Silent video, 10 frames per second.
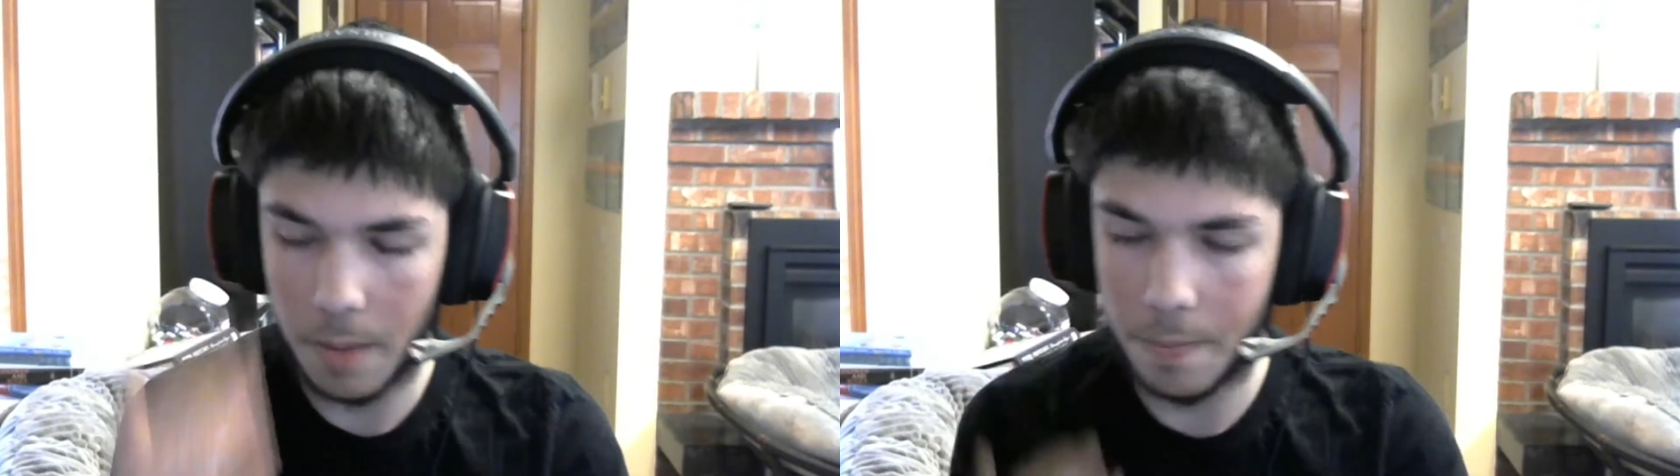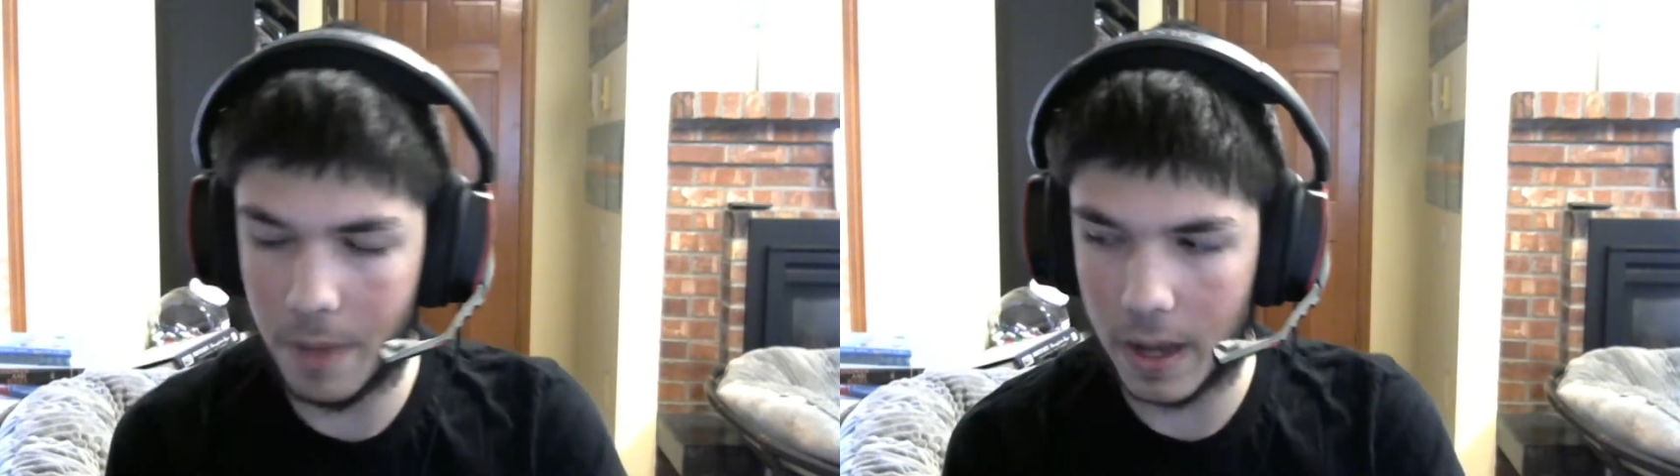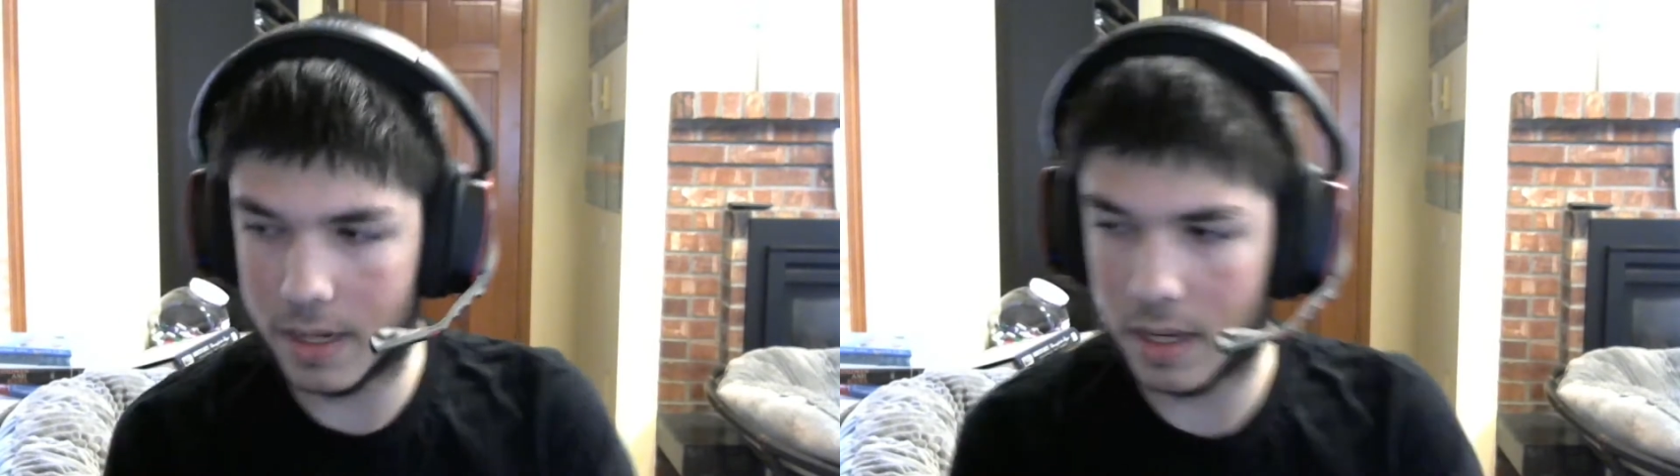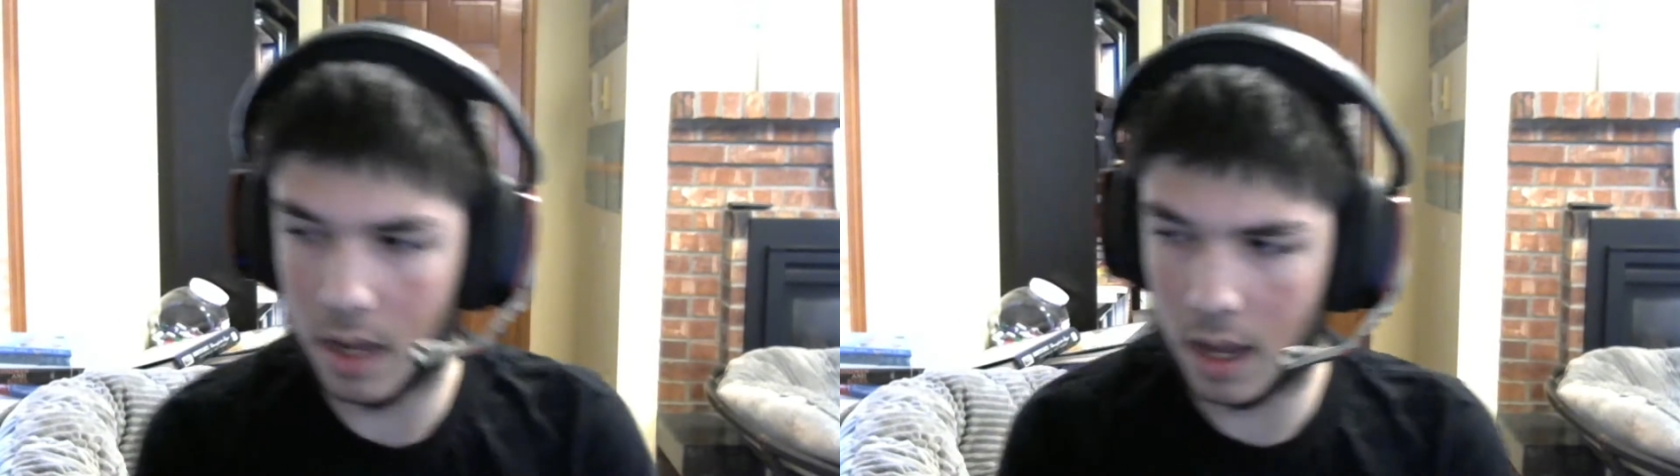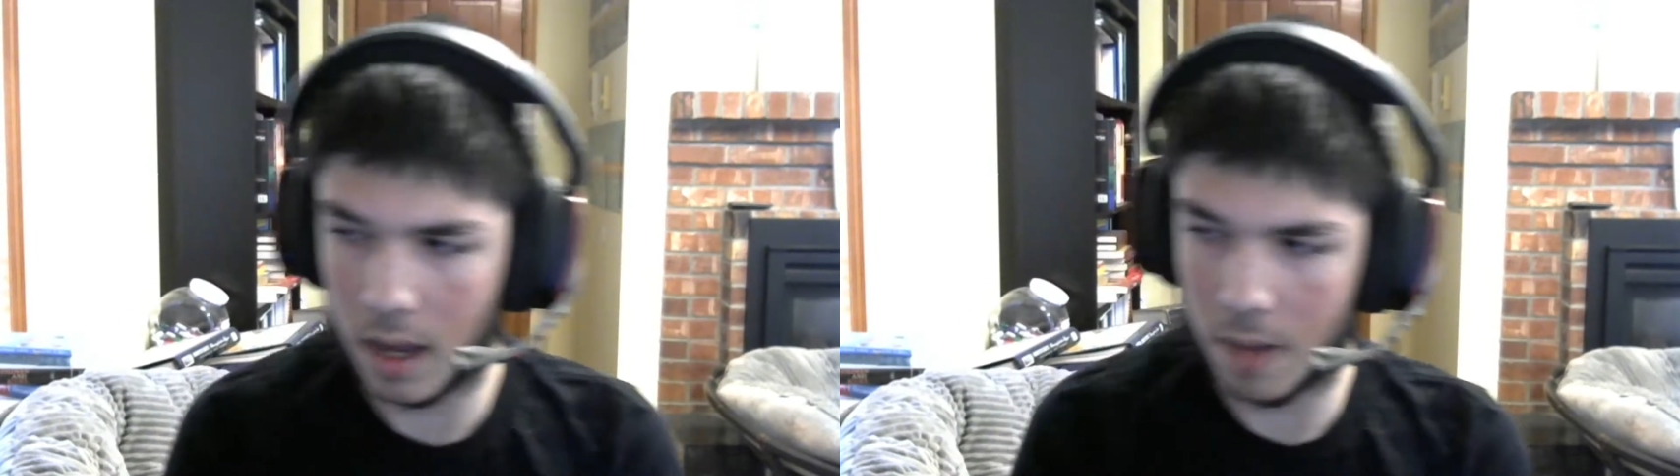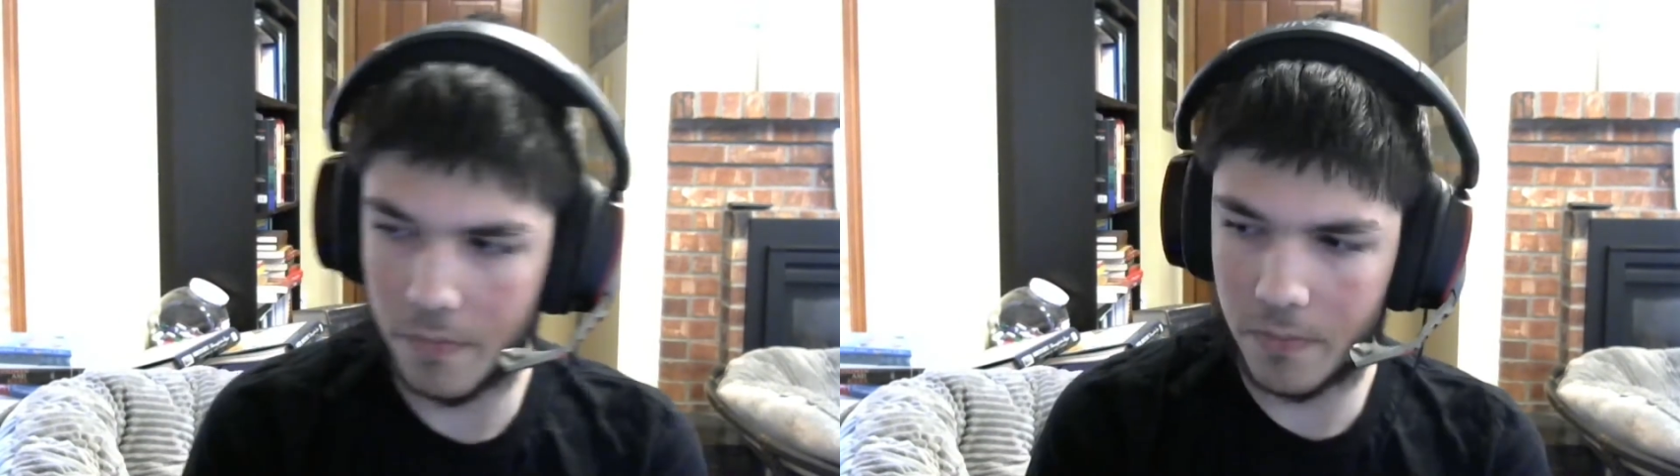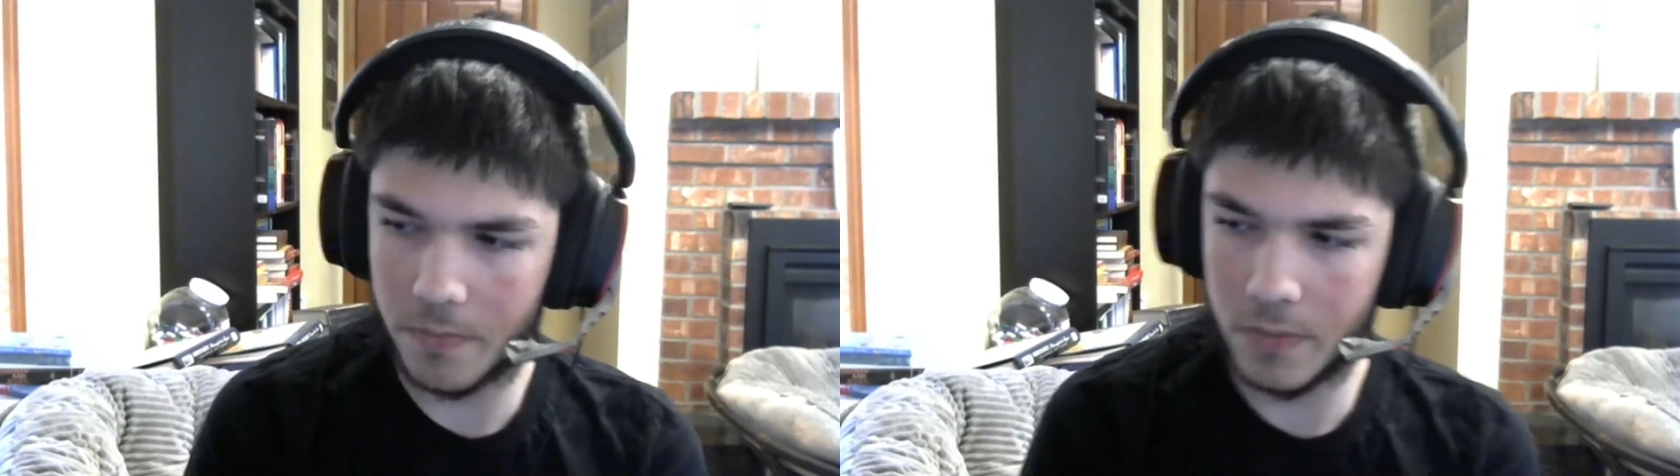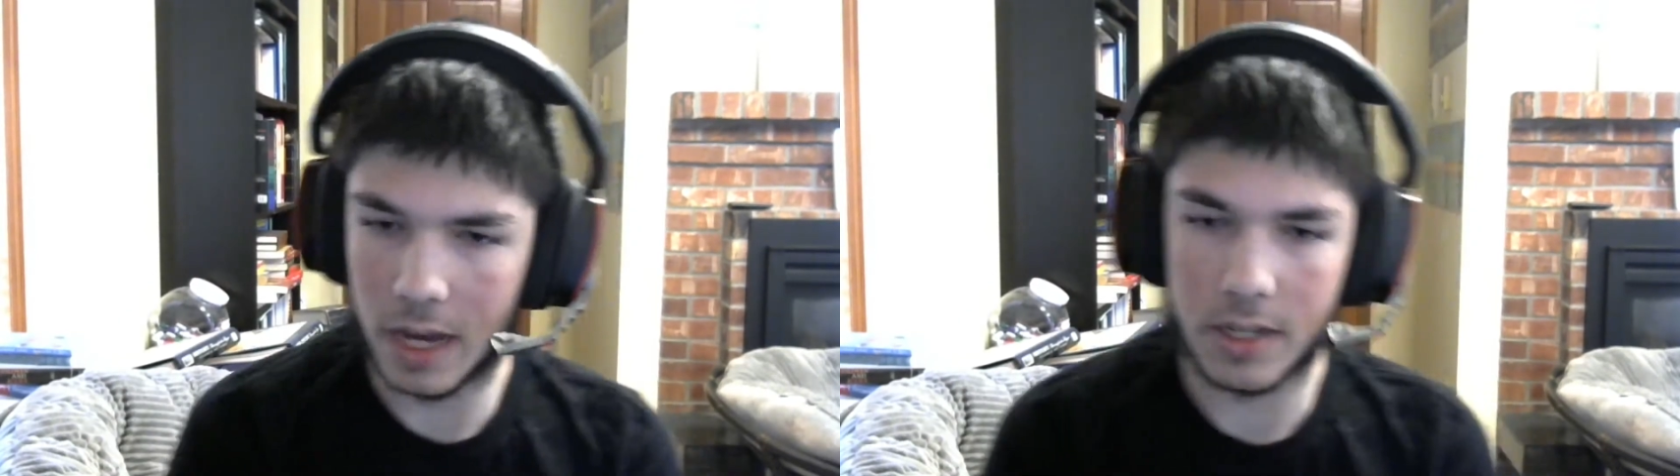But
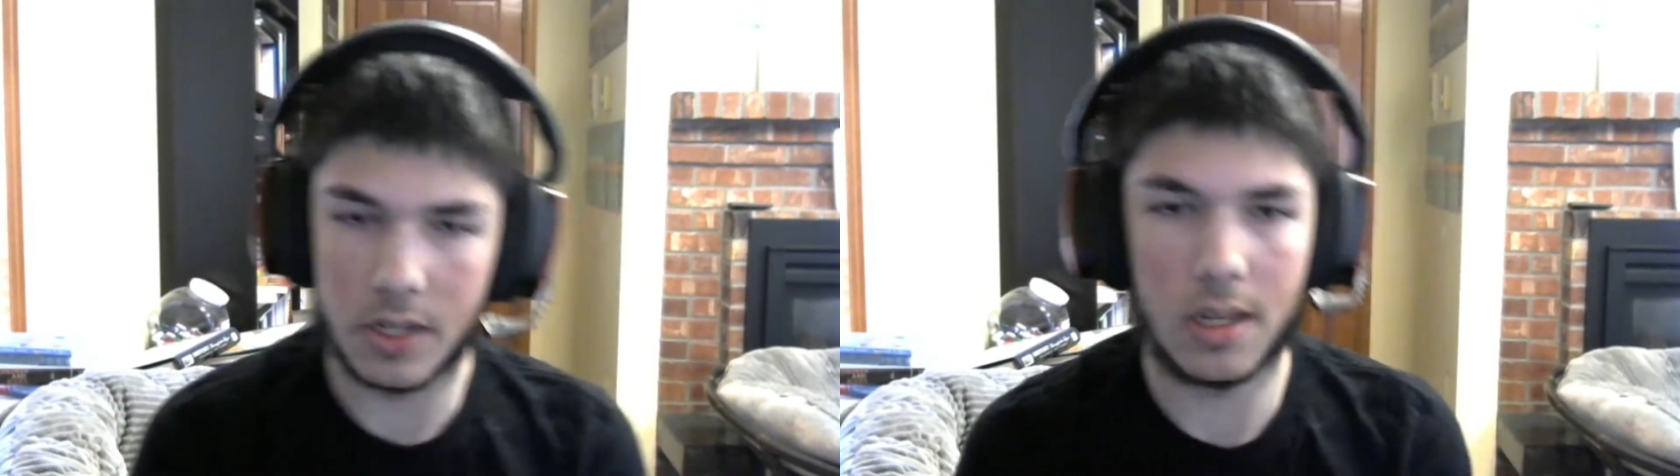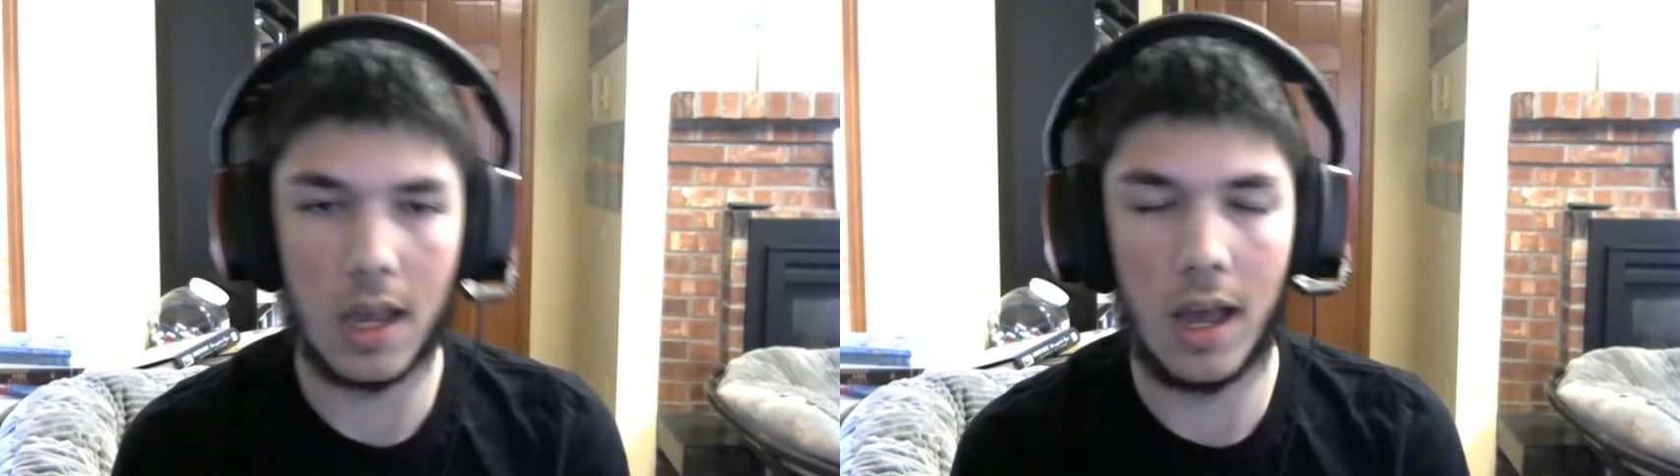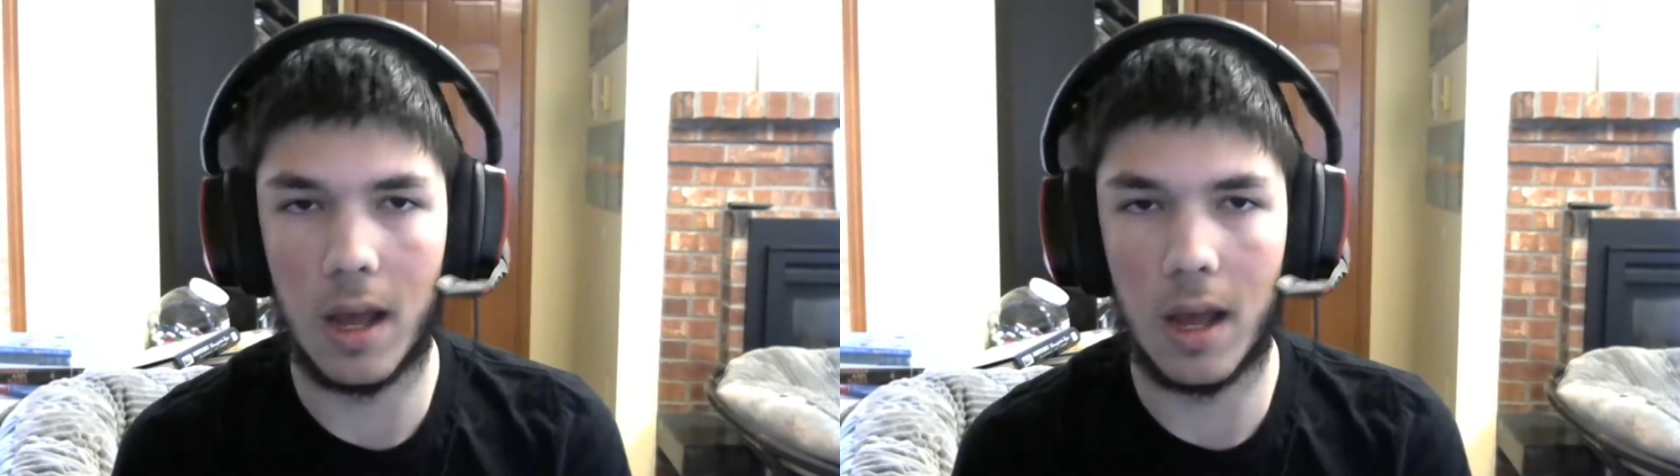yes,